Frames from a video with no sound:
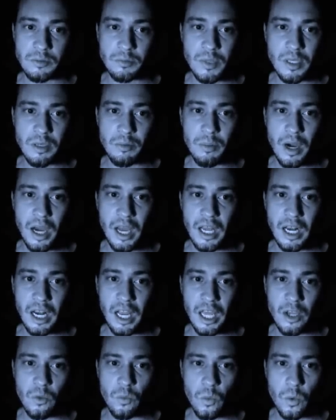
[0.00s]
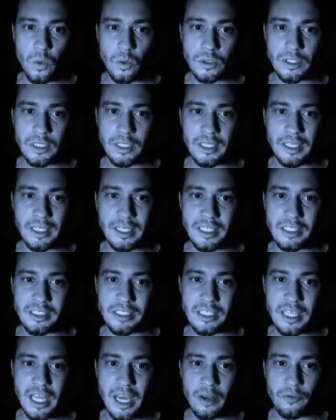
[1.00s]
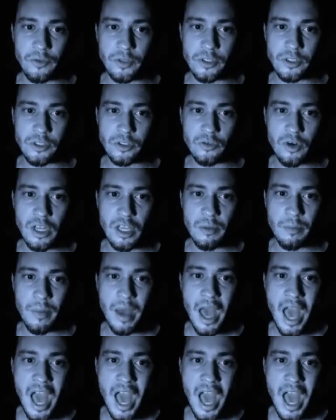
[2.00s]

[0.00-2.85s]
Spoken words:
me by like water-lilies down the stream